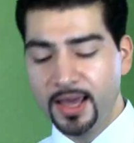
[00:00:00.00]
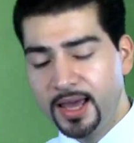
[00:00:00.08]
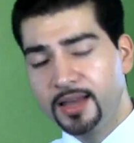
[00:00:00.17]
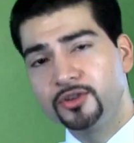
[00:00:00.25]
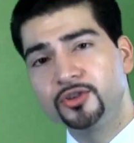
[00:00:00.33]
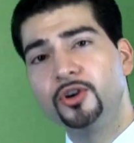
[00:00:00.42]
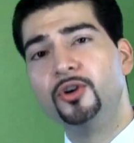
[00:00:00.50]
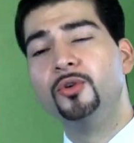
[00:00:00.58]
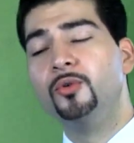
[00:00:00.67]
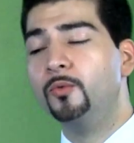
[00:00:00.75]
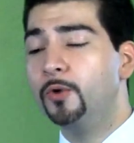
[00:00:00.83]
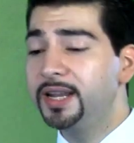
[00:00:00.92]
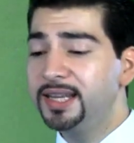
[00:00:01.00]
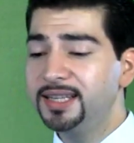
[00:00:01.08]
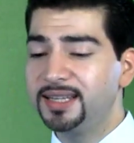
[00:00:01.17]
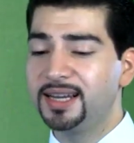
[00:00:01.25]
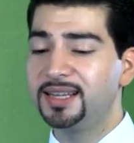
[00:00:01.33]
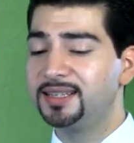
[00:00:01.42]
So what he
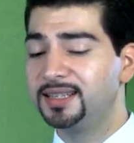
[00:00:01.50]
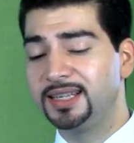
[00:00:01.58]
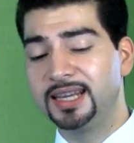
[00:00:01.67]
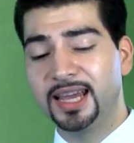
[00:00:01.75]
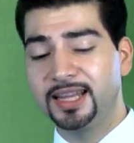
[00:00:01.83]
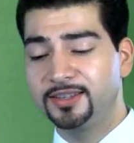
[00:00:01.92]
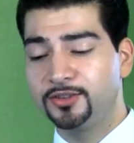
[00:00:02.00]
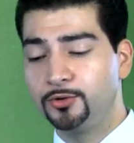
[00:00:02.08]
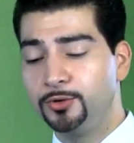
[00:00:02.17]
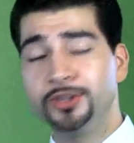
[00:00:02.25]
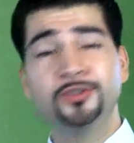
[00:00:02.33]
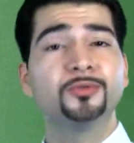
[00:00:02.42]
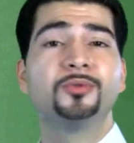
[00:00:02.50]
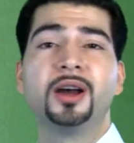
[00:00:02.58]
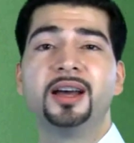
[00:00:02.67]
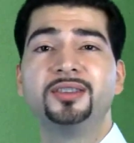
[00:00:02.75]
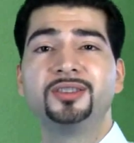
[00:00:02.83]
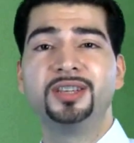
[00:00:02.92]
does is he gets to his
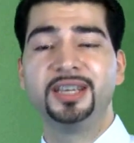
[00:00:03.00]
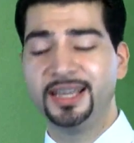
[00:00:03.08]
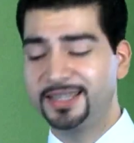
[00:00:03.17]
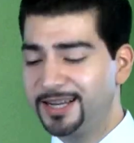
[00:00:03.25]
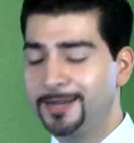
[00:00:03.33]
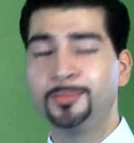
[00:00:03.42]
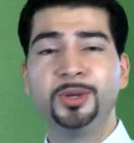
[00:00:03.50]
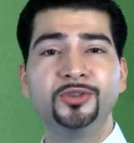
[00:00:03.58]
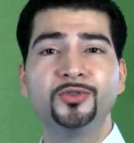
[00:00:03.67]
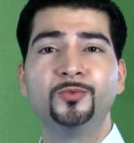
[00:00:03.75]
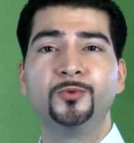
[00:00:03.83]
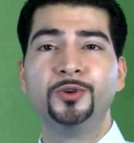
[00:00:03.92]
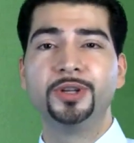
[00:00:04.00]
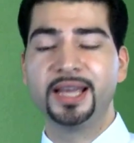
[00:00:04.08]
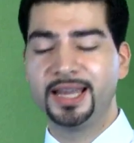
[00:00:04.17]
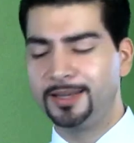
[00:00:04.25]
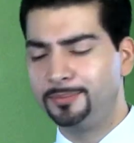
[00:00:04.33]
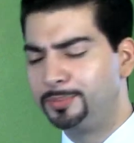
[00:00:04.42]
garage, he gets out a piece of wood and
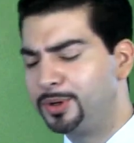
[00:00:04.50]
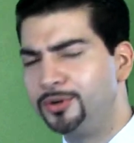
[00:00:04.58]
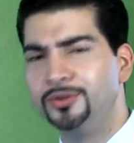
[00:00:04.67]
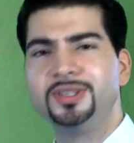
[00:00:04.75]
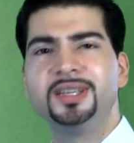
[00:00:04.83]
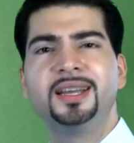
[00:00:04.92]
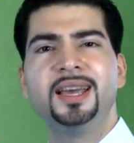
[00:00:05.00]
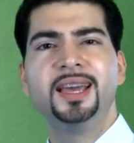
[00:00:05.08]
he burns it,